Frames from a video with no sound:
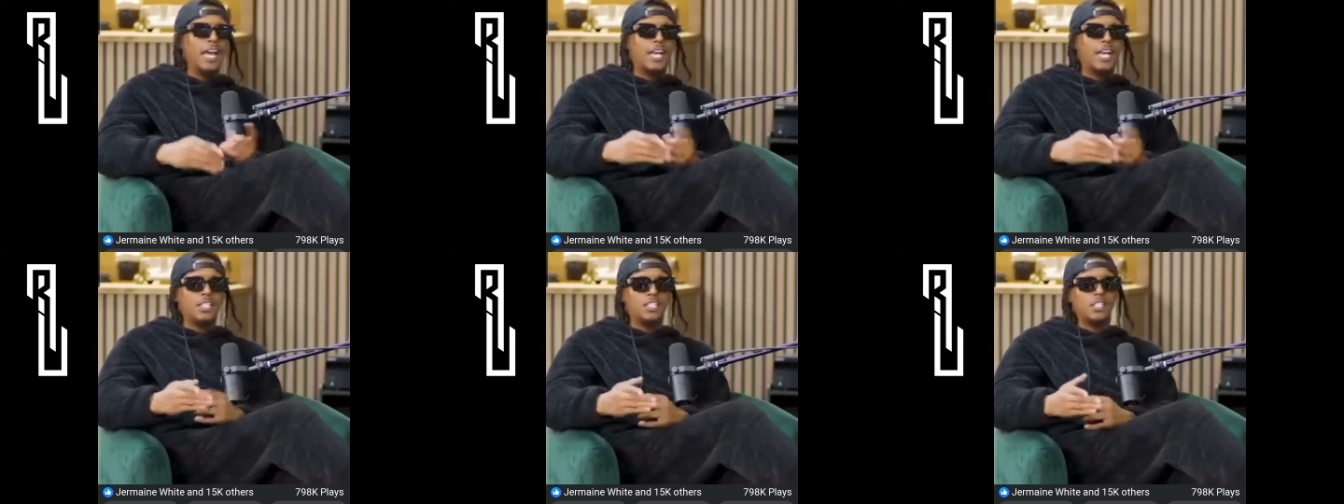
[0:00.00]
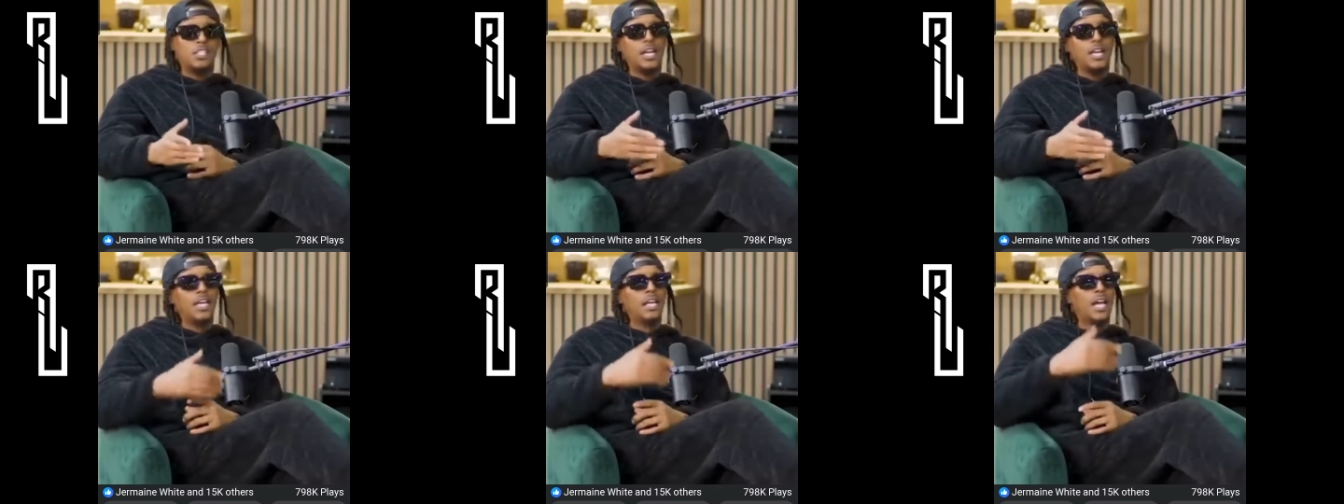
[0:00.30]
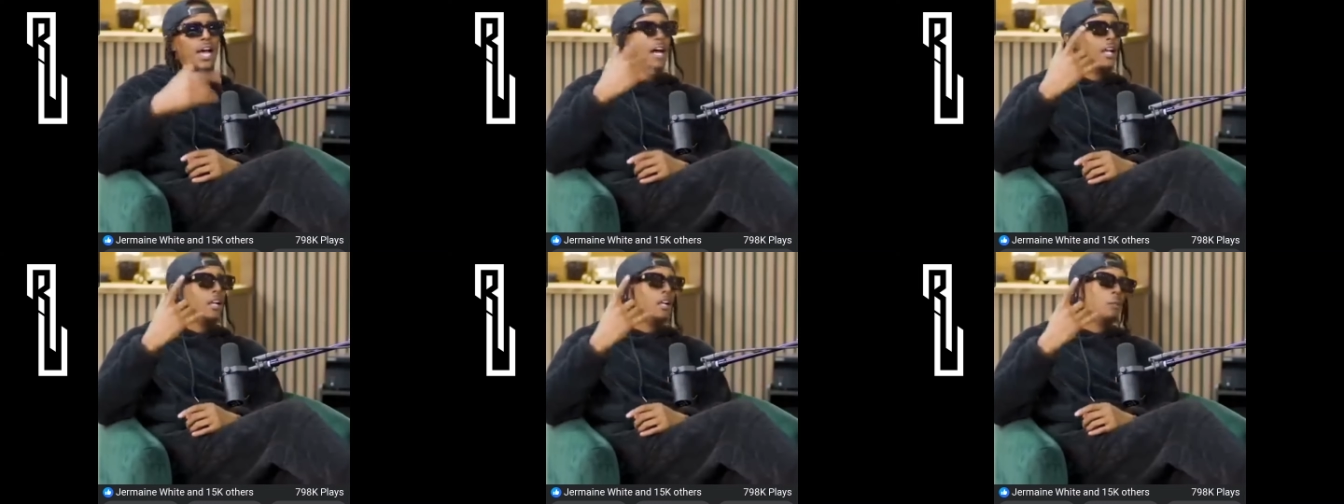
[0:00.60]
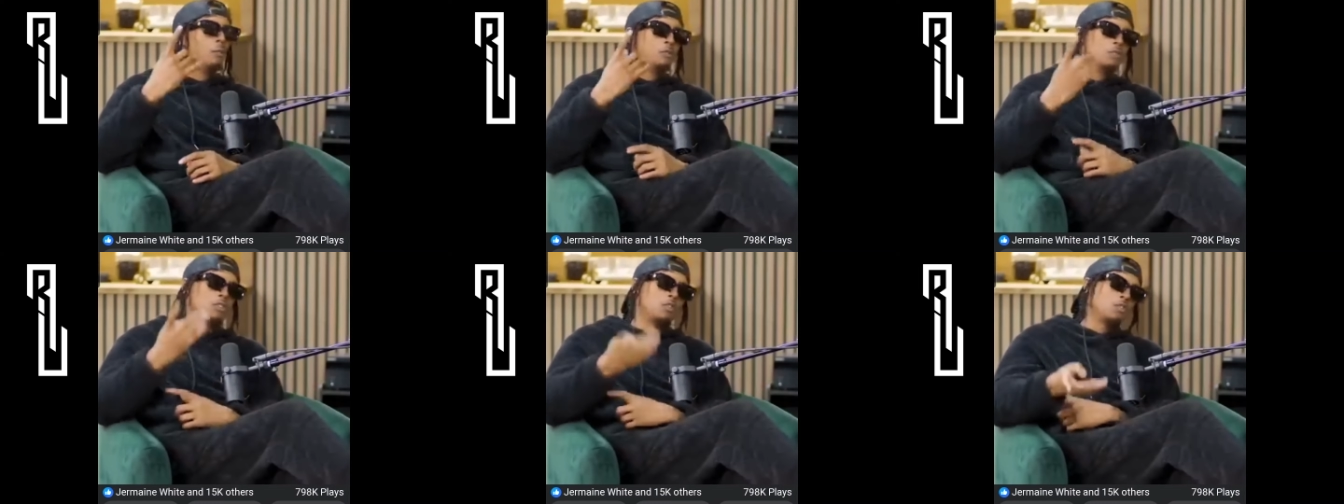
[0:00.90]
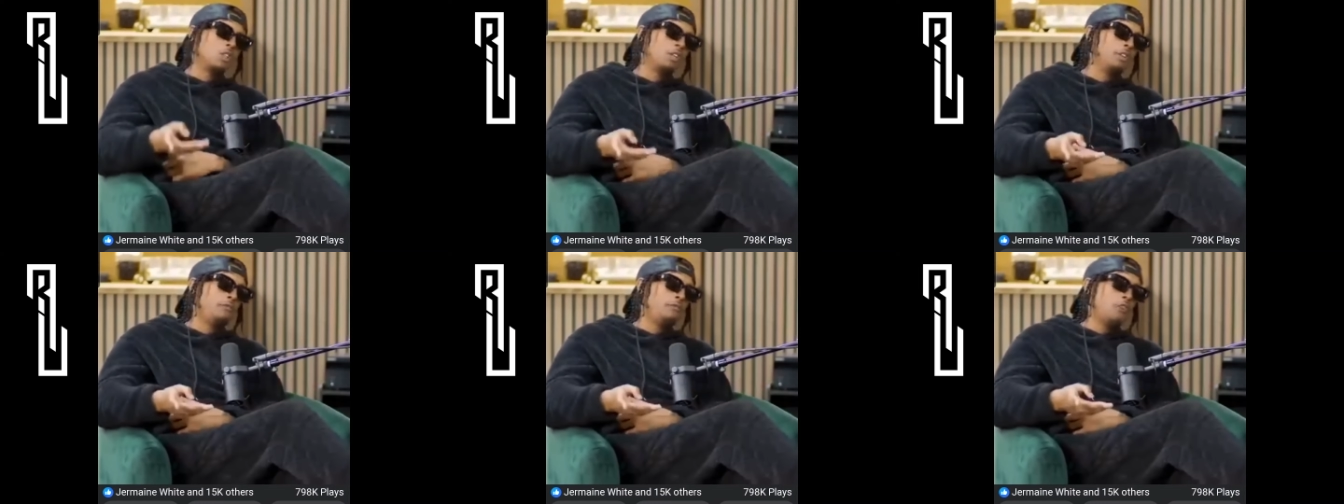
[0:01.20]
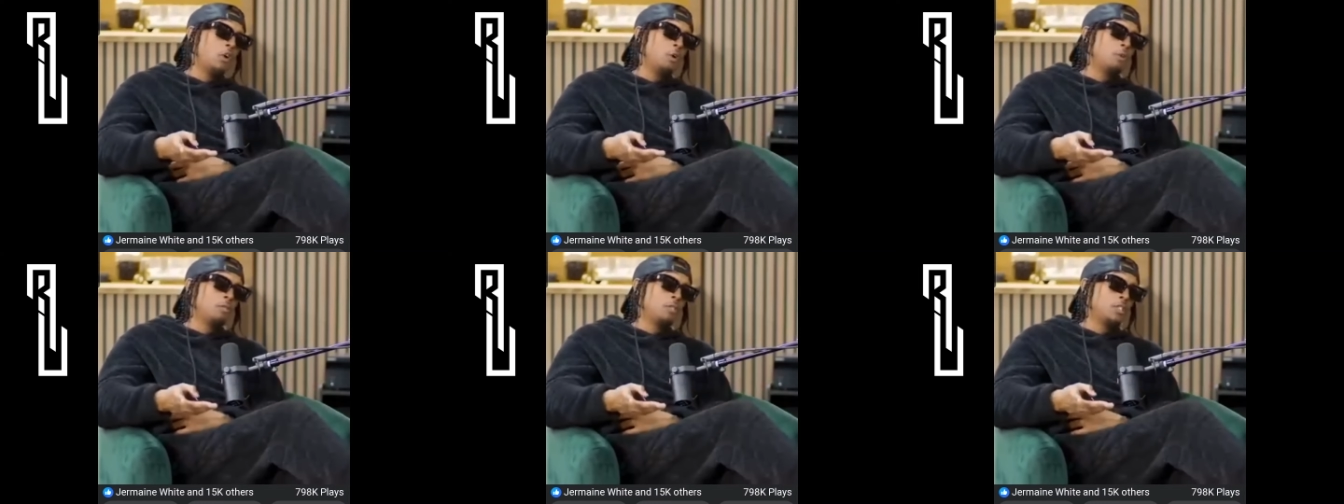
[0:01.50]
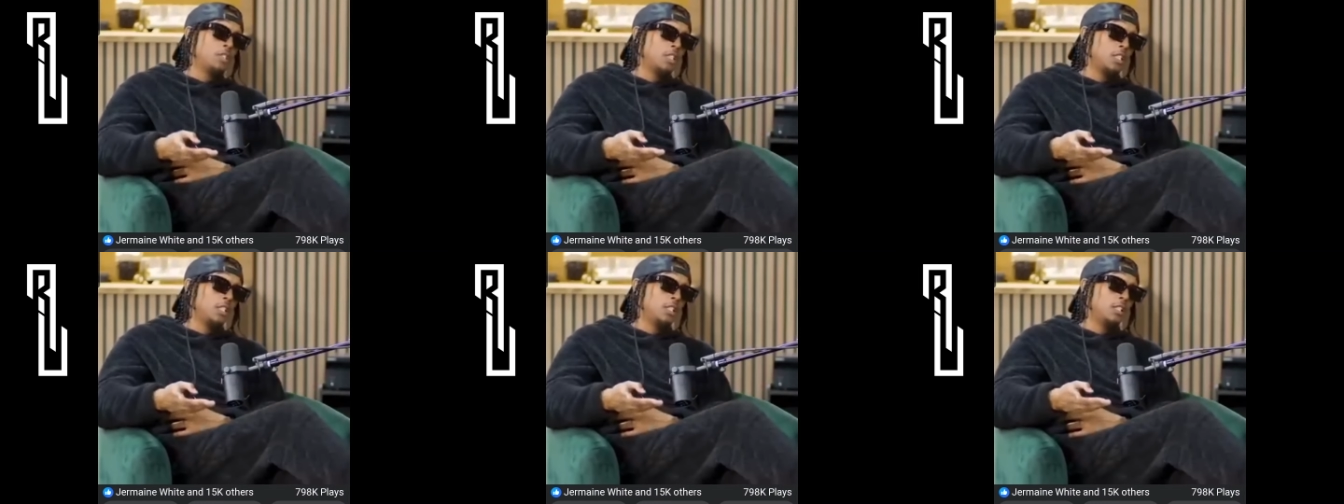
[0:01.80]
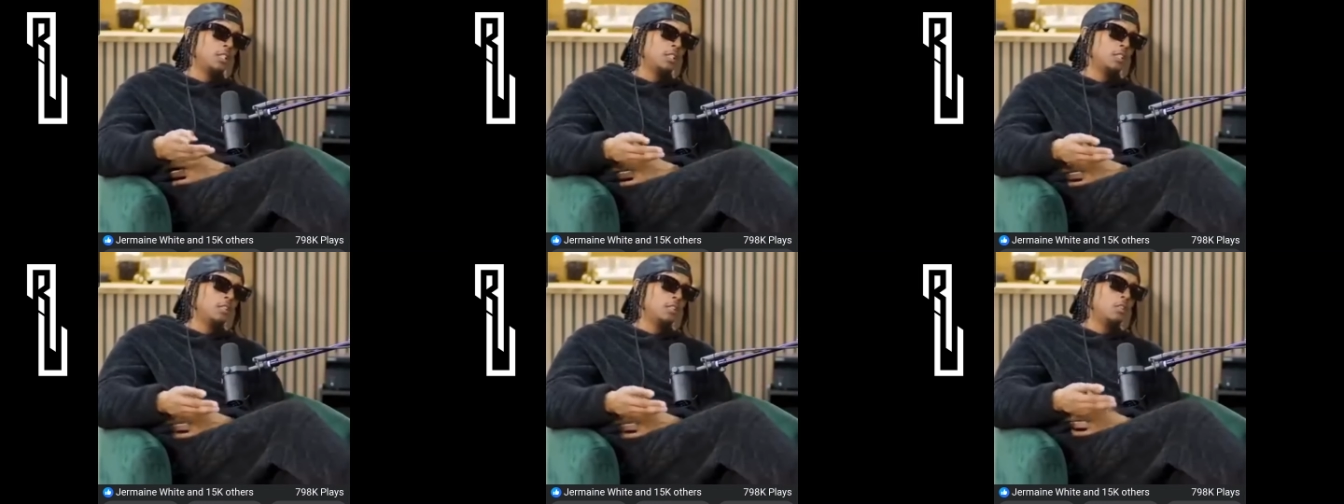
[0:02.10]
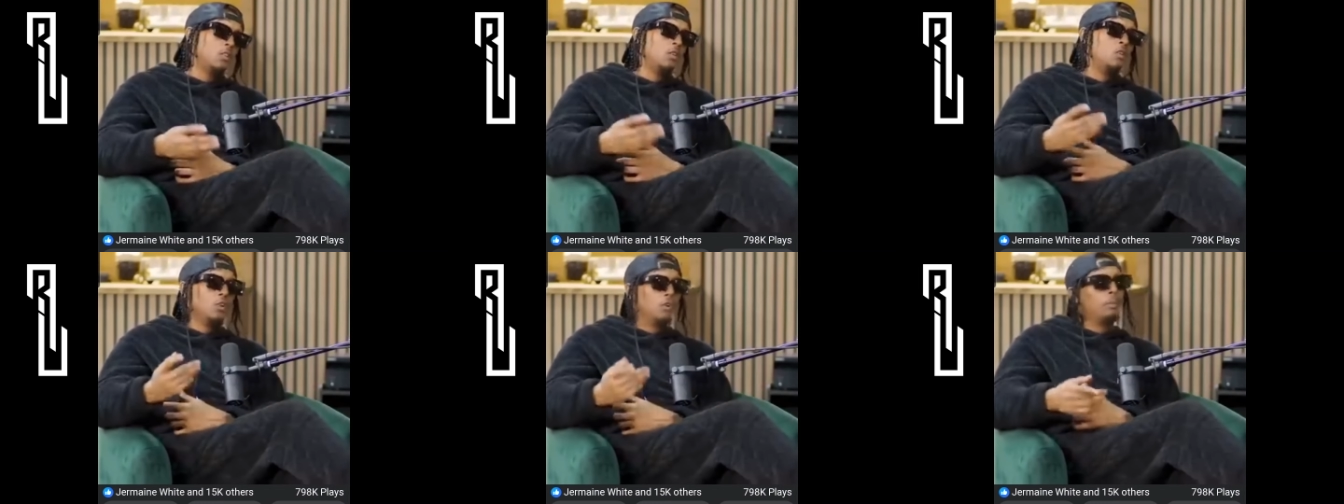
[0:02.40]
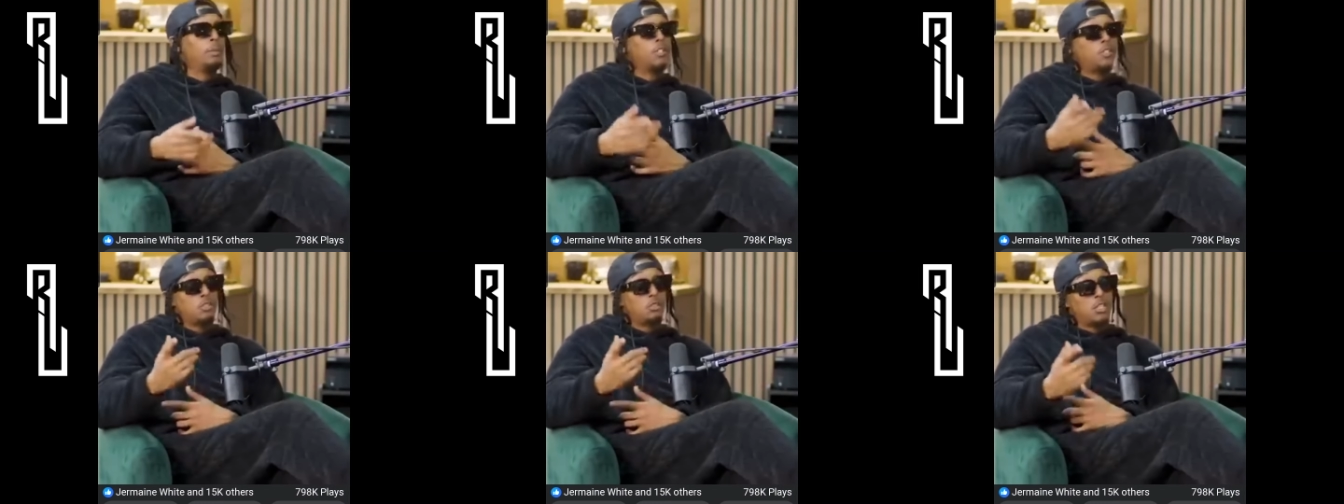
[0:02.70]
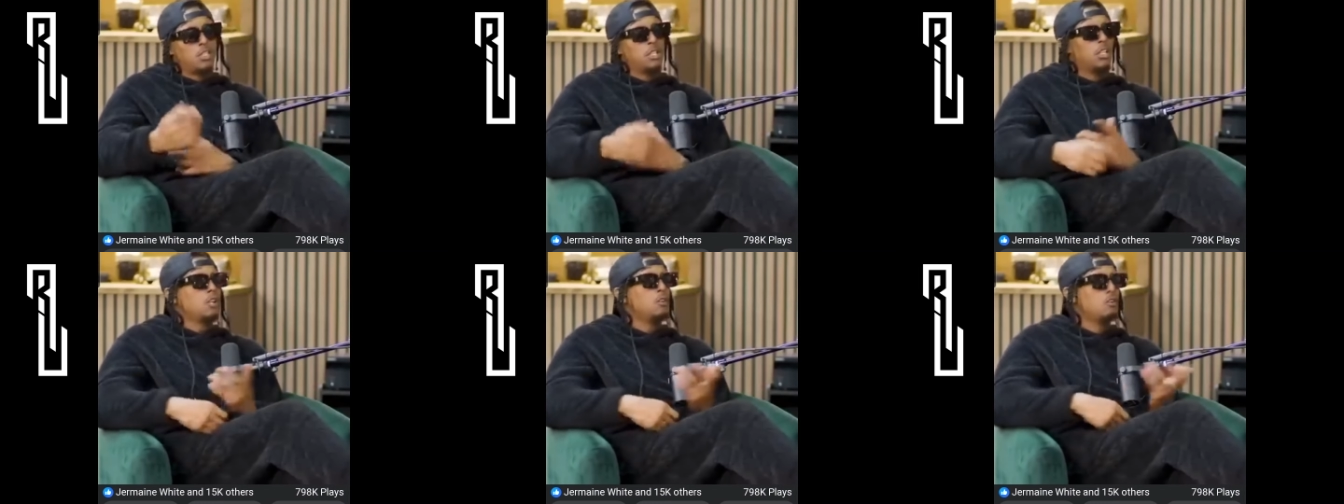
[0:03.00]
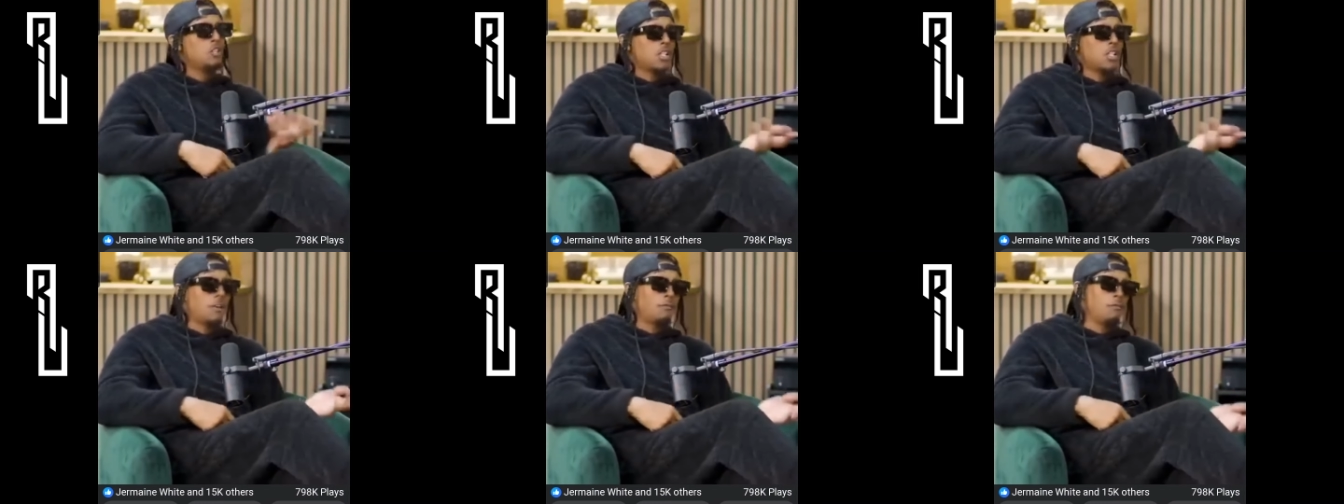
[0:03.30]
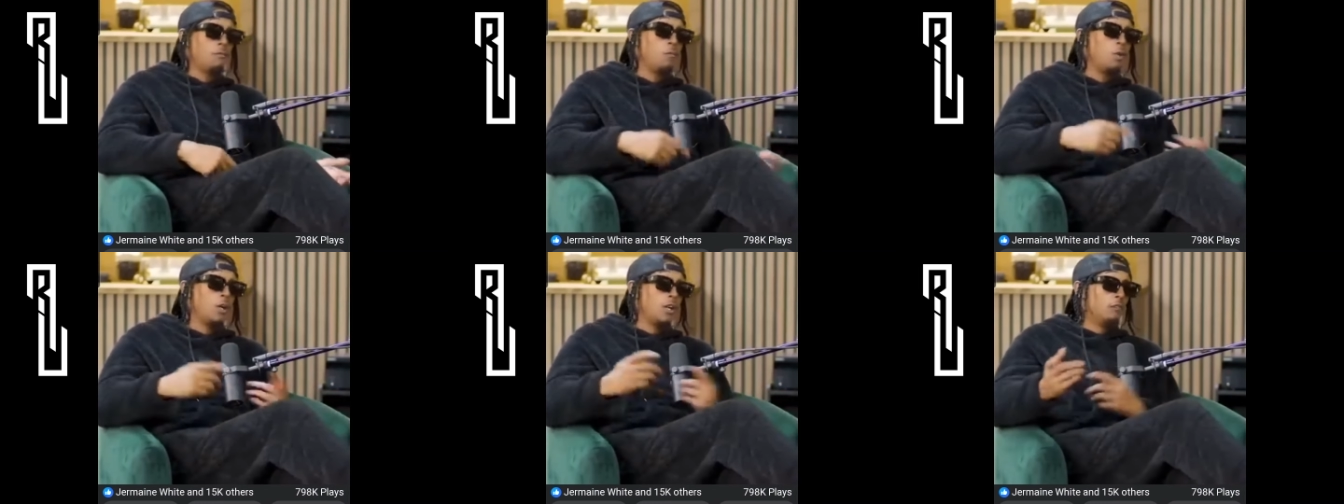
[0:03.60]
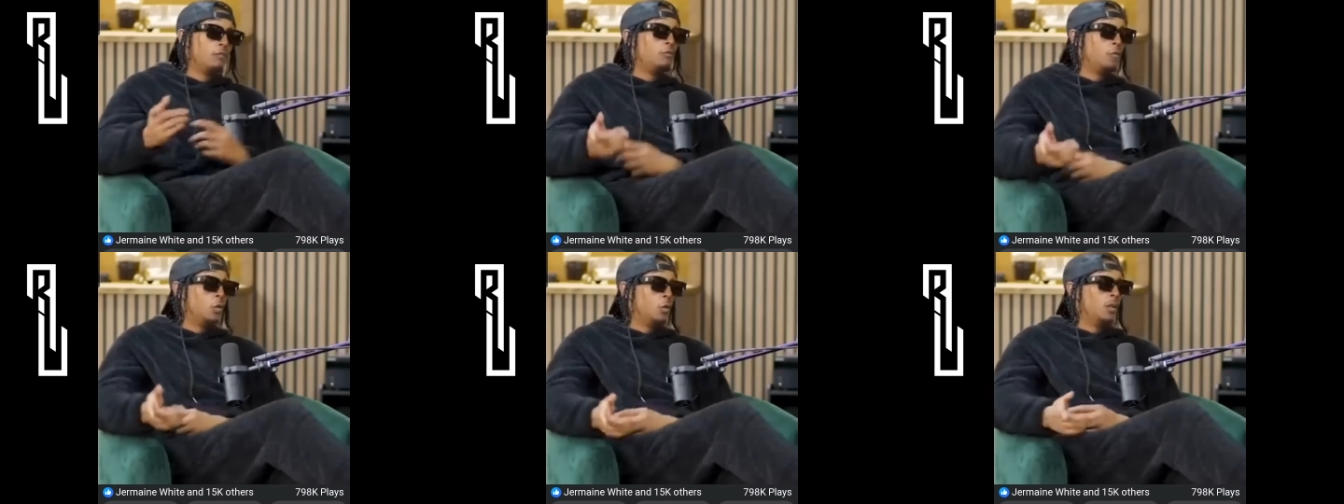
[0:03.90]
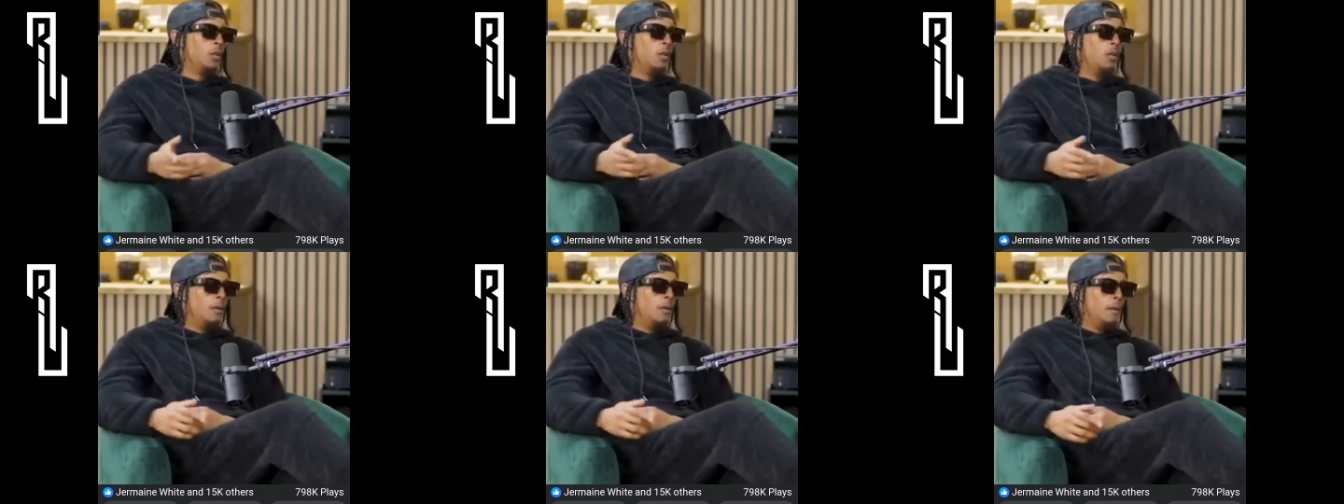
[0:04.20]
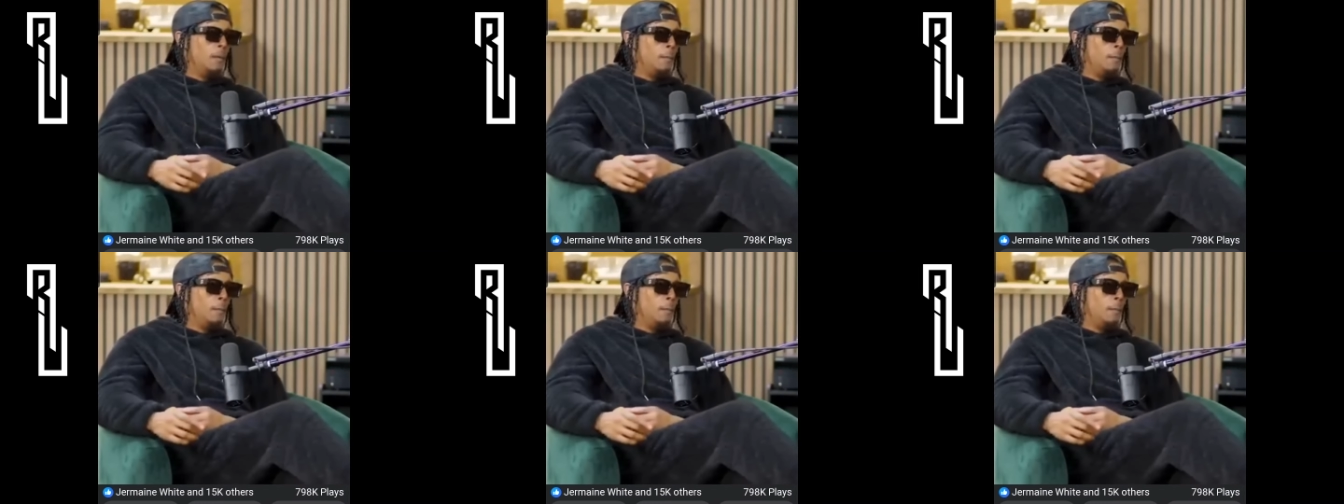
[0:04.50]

Agent at a high number is gonna get four percent. Right. Or but you can negotiate from one to four.